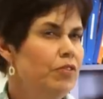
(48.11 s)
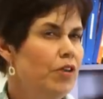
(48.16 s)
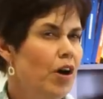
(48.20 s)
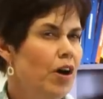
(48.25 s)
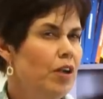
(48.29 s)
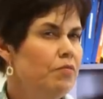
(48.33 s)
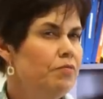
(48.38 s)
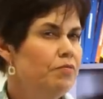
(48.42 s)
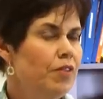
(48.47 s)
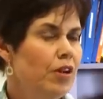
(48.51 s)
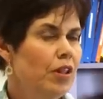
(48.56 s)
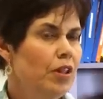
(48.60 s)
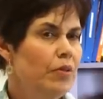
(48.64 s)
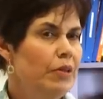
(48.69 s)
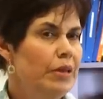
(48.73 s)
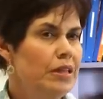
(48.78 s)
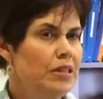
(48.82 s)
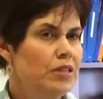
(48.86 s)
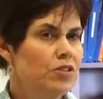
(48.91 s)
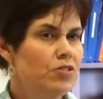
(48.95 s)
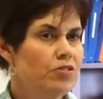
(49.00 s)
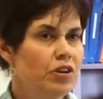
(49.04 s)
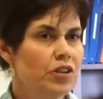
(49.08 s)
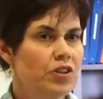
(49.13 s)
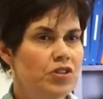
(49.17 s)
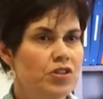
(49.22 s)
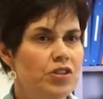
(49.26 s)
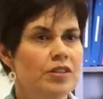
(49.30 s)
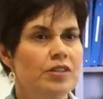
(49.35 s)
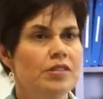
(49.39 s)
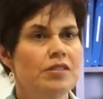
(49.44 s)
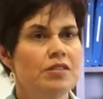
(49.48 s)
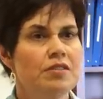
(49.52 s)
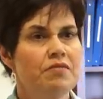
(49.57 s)
not following
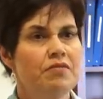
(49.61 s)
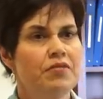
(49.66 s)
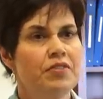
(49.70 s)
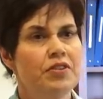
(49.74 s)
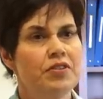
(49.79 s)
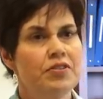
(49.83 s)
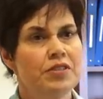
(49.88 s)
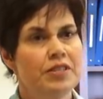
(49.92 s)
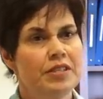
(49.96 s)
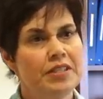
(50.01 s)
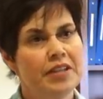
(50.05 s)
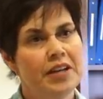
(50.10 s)
instructions the first